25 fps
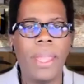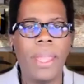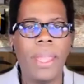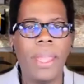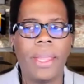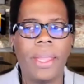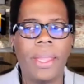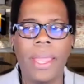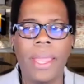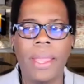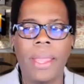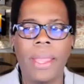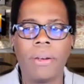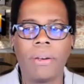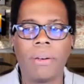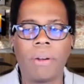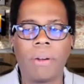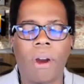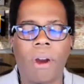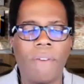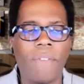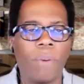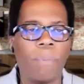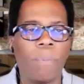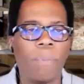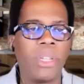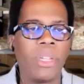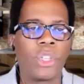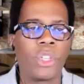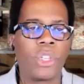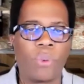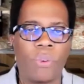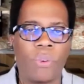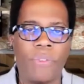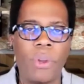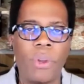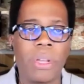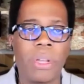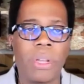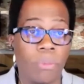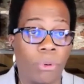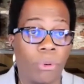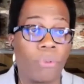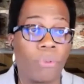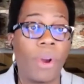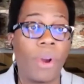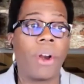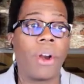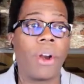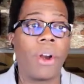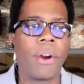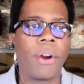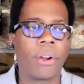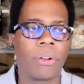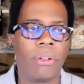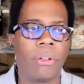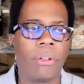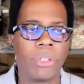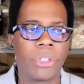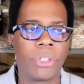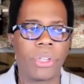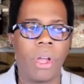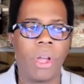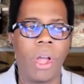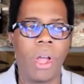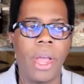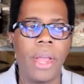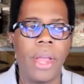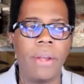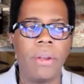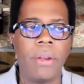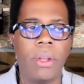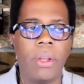and Harvard Business Review has some great articles on